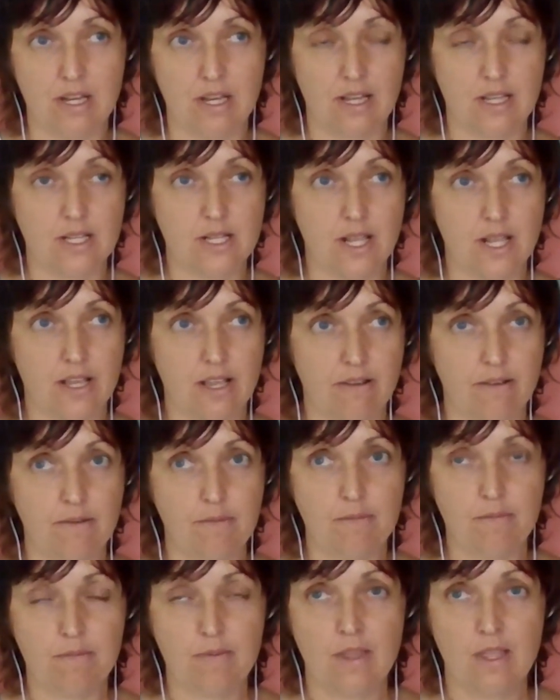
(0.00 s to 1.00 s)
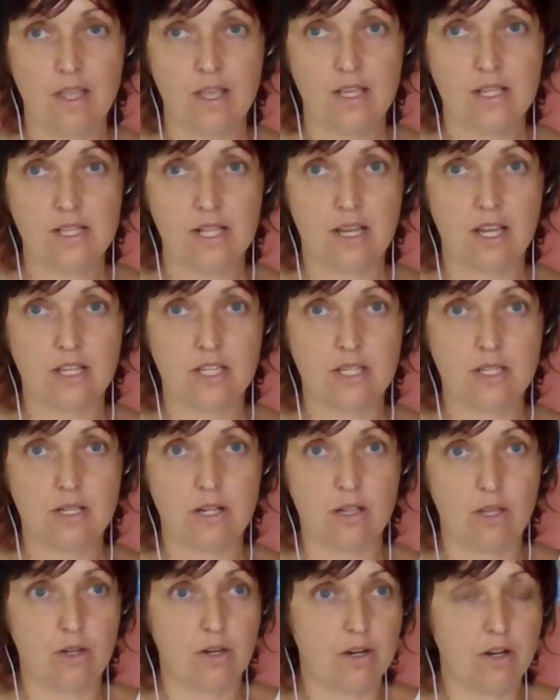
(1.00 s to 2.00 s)
It's like
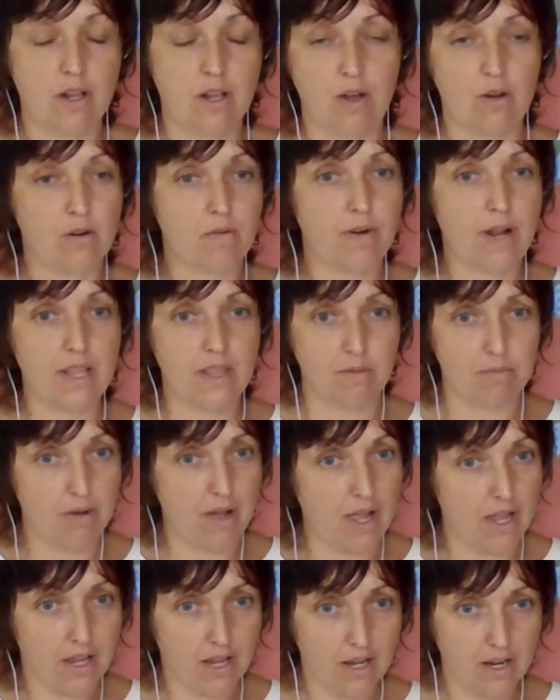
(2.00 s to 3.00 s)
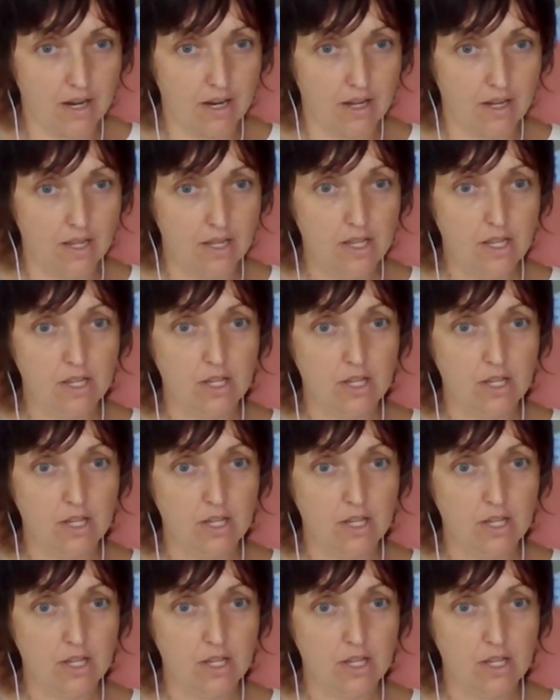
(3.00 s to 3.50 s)
learning how to ride the bike.